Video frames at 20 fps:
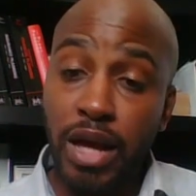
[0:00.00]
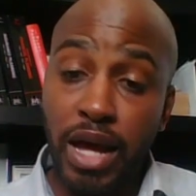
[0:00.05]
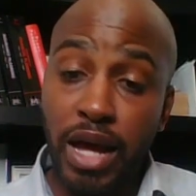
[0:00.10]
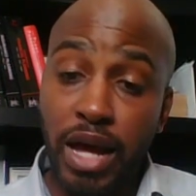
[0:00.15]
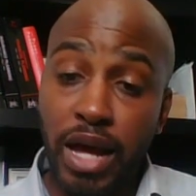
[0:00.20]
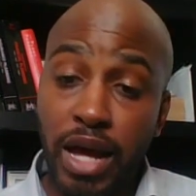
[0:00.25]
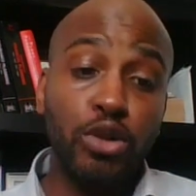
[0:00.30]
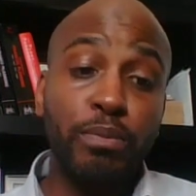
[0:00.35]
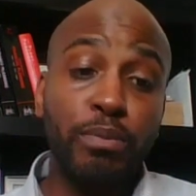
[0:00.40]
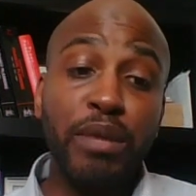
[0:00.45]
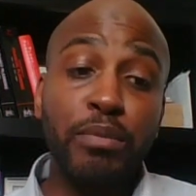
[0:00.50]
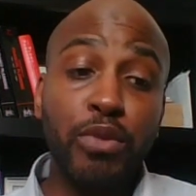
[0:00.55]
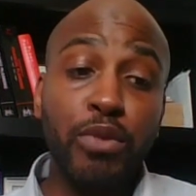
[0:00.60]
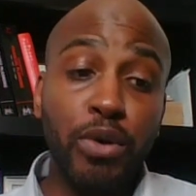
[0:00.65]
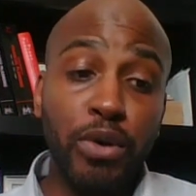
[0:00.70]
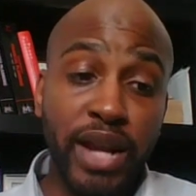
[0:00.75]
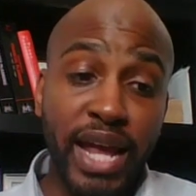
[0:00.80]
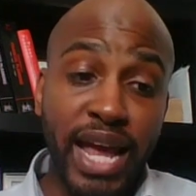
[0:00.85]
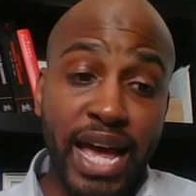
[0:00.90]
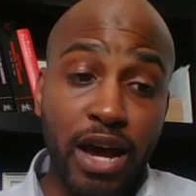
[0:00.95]
a little bit
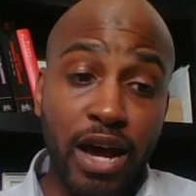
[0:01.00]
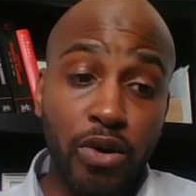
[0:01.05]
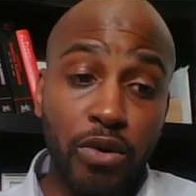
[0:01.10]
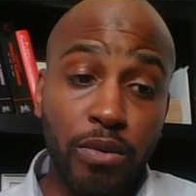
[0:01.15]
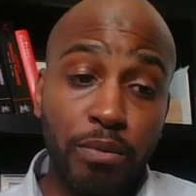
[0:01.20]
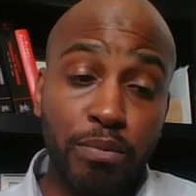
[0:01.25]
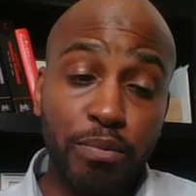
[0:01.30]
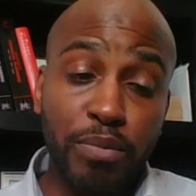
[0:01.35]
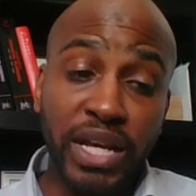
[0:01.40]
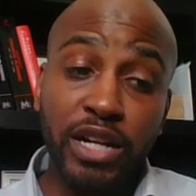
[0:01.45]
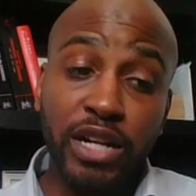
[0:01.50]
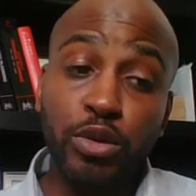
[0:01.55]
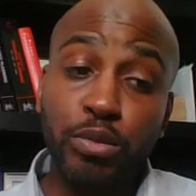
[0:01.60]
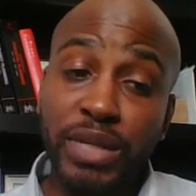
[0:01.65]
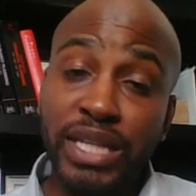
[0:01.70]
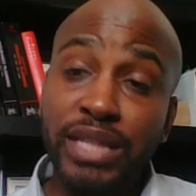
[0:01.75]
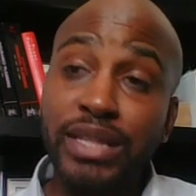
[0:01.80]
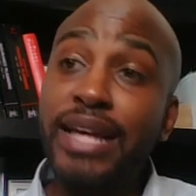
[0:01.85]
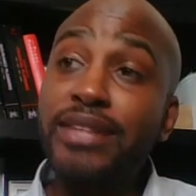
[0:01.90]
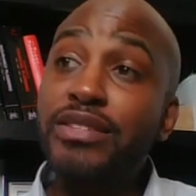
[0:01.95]
more now, but it'll
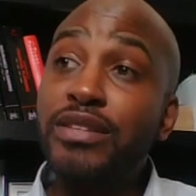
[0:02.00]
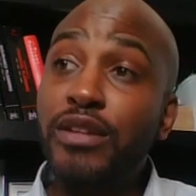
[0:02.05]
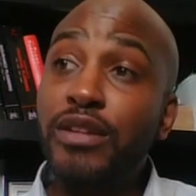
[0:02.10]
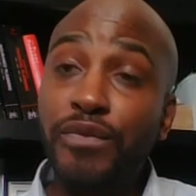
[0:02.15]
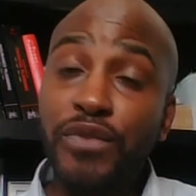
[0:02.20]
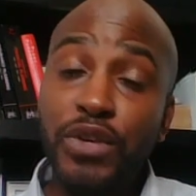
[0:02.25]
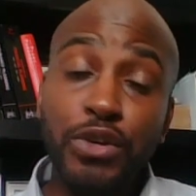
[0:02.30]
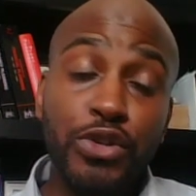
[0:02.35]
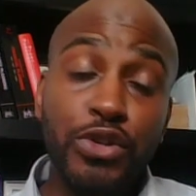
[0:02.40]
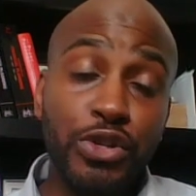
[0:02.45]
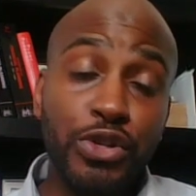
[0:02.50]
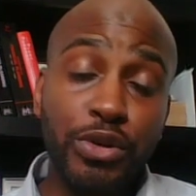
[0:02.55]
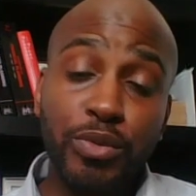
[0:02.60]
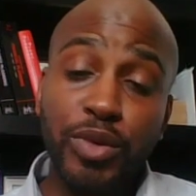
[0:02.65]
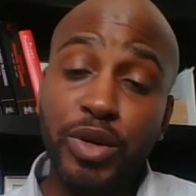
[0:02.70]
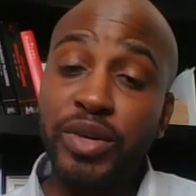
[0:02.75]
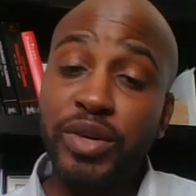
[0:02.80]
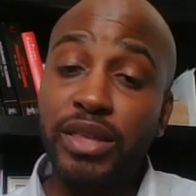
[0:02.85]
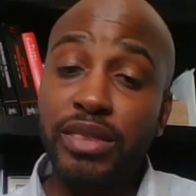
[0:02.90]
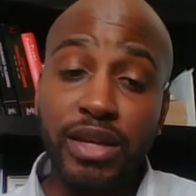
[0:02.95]
be less in the future
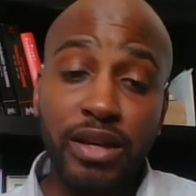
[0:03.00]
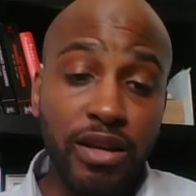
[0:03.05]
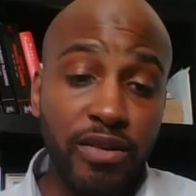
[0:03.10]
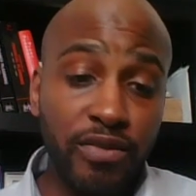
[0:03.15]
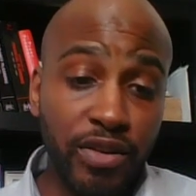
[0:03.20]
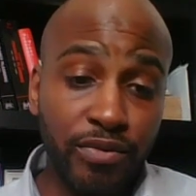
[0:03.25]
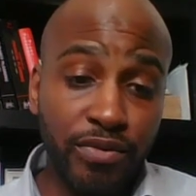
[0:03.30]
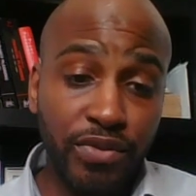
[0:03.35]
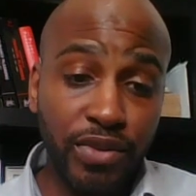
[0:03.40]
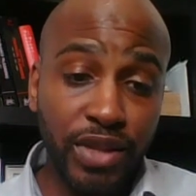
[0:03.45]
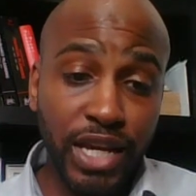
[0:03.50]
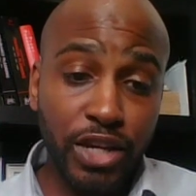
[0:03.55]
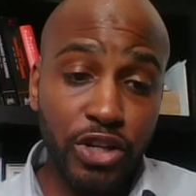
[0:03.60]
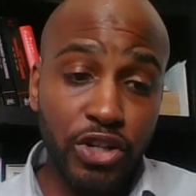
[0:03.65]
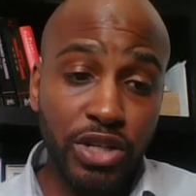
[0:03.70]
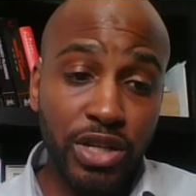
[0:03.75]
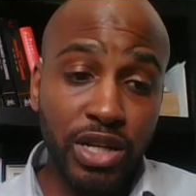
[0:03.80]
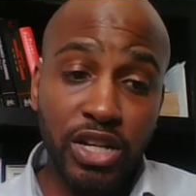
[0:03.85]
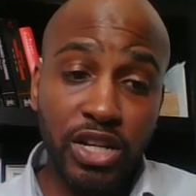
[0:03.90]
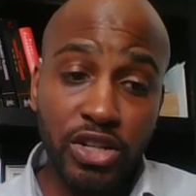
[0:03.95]
when we think of
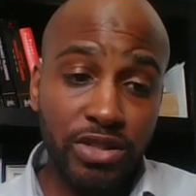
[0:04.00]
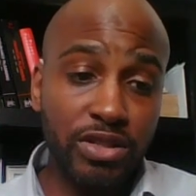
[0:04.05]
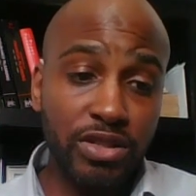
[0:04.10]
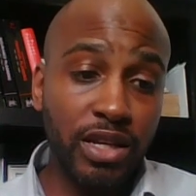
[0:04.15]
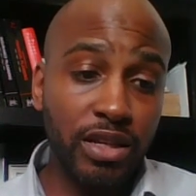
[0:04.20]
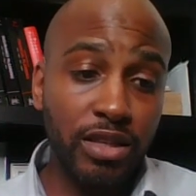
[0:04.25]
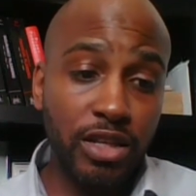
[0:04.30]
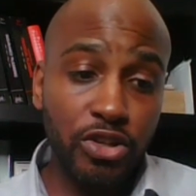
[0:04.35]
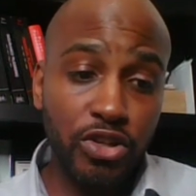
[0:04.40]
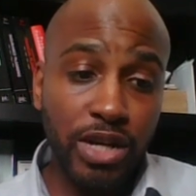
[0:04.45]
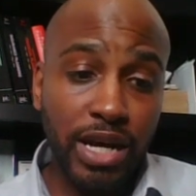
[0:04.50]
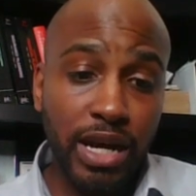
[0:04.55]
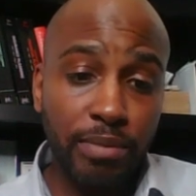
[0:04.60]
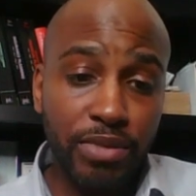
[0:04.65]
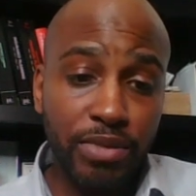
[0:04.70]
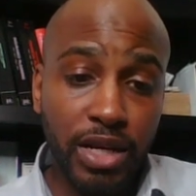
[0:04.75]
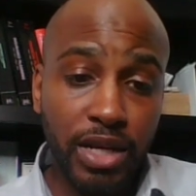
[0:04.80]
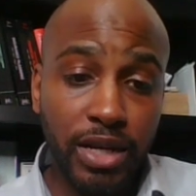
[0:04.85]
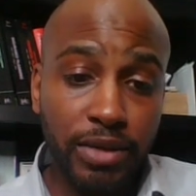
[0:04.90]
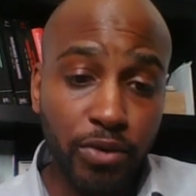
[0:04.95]
inflation and just get the
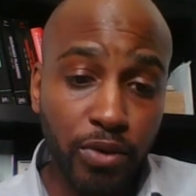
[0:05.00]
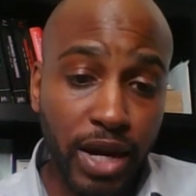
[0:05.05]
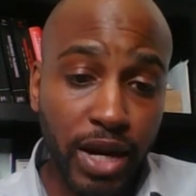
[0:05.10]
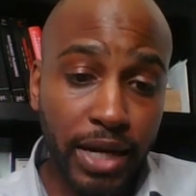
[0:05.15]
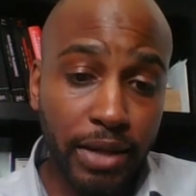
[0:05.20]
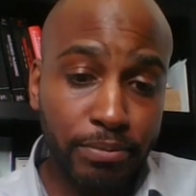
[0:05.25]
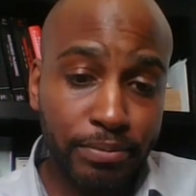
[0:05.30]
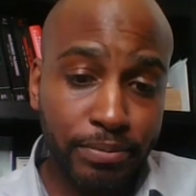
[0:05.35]
job done right.